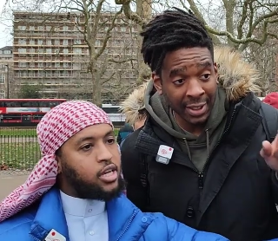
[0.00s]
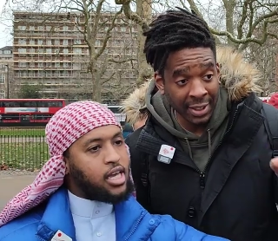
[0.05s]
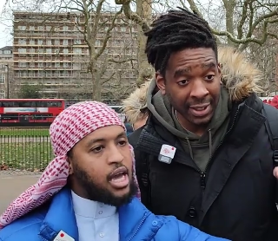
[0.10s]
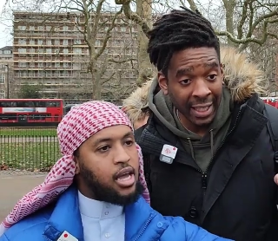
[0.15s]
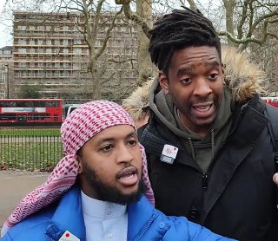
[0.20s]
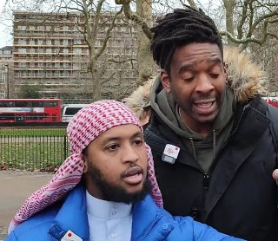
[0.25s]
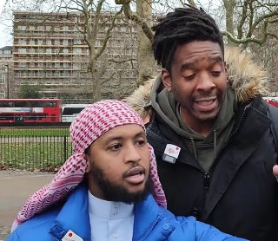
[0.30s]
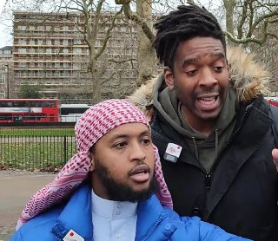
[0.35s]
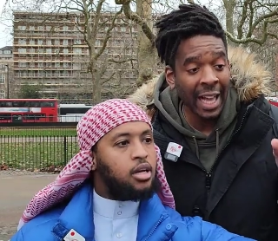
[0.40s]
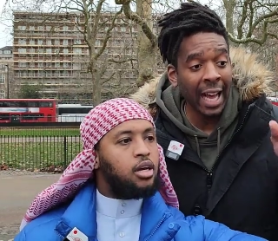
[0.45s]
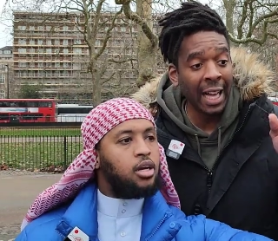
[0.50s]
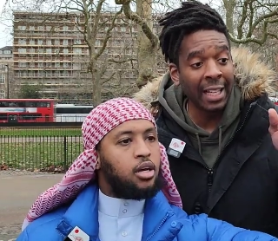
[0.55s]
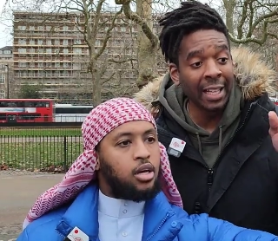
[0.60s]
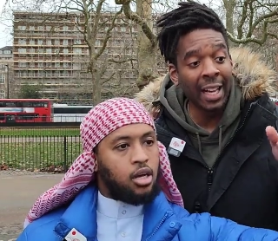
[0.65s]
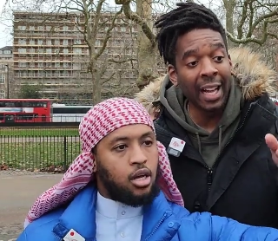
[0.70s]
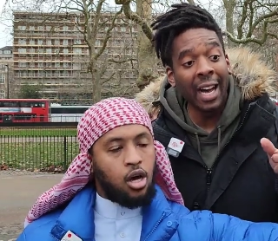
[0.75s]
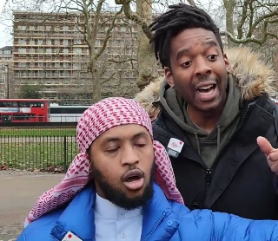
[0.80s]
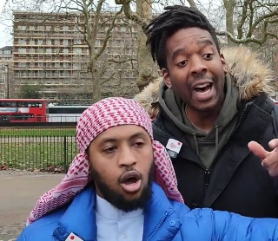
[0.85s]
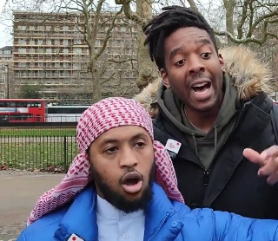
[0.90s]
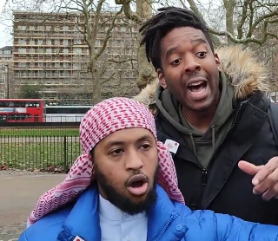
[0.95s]
Speaker 1: does it say that
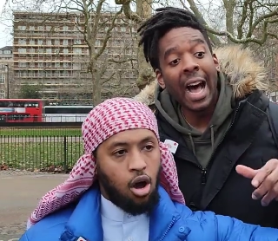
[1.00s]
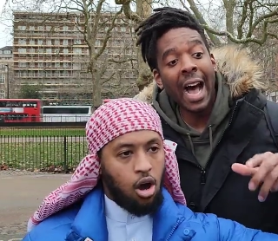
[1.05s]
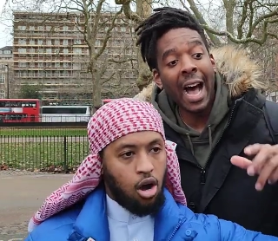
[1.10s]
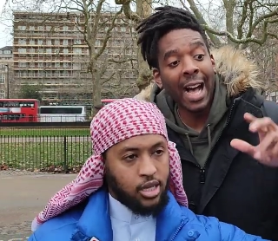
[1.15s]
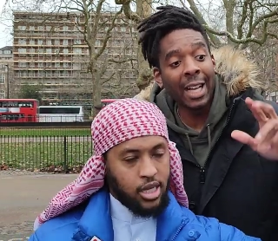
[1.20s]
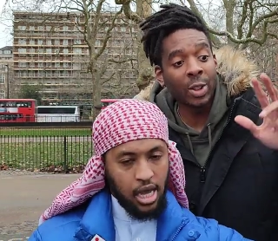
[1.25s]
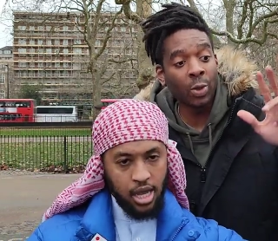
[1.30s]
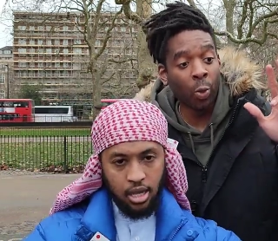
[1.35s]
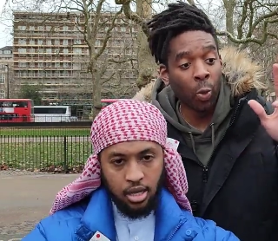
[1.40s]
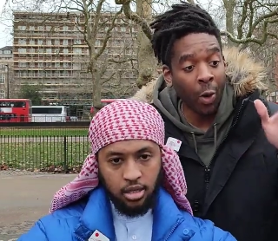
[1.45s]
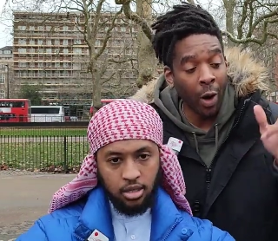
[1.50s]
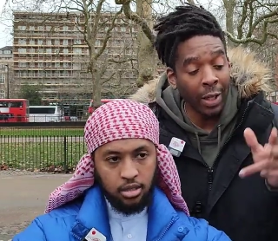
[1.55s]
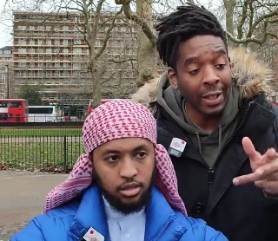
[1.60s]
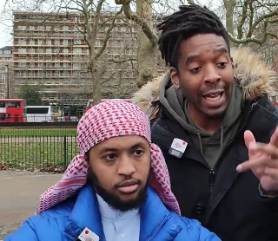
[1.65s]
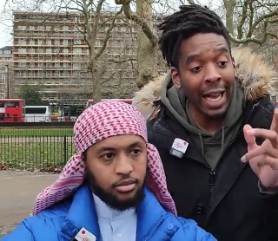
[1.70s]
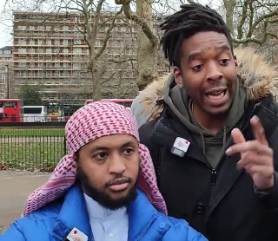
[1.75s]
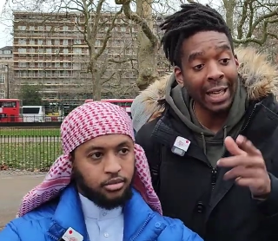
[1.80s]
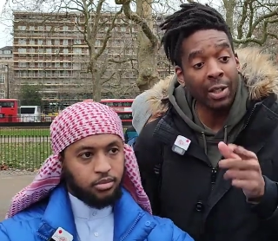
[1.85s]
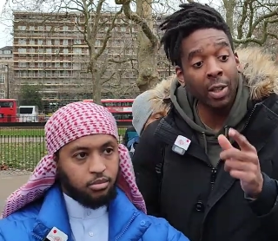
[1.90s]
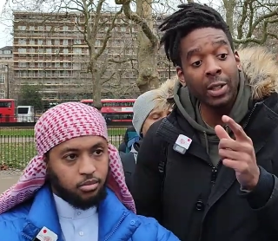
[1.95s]
Allah has one
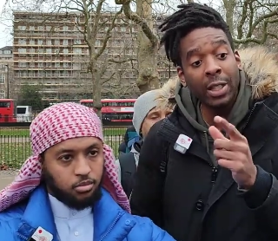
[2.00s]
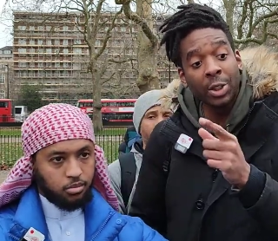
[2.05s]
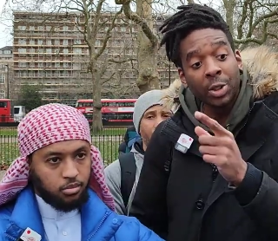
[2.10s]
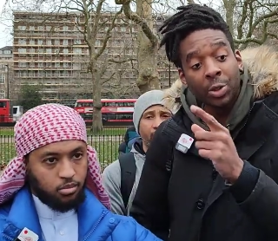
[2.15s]
hand on